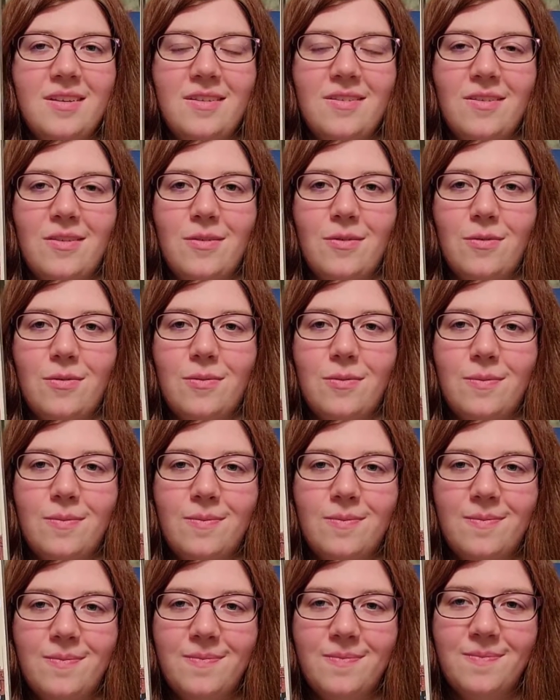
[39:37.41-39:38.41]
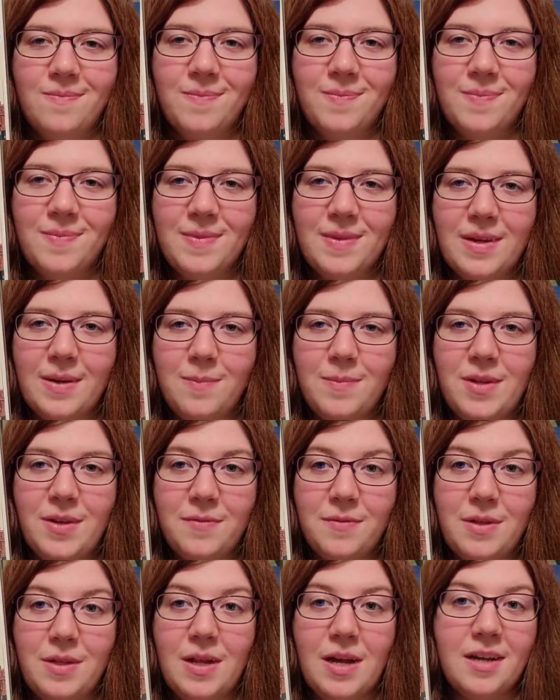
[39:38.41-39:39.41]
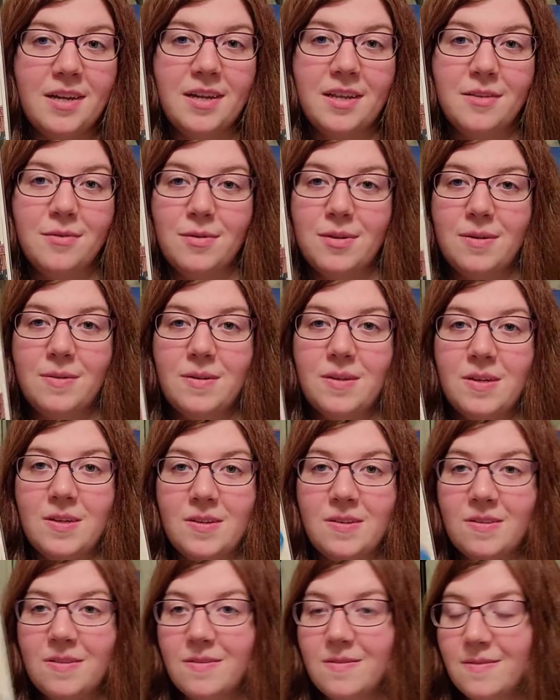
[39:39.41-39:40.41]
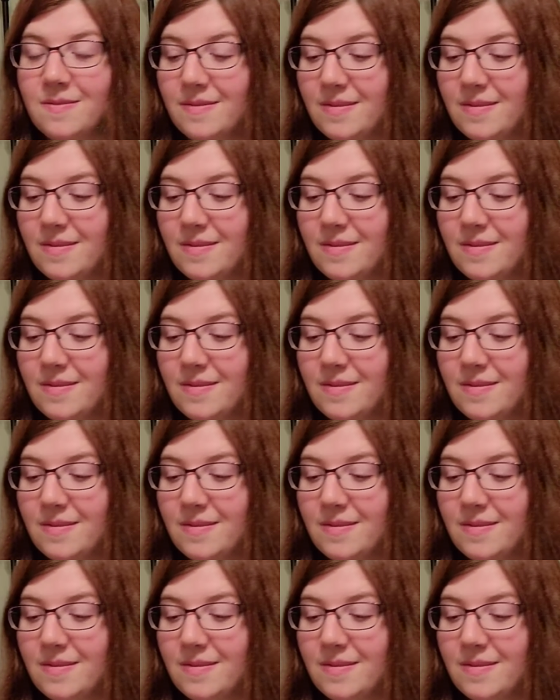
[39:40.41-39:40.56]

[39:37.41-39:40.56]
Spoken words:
so definitely not getting rid of this.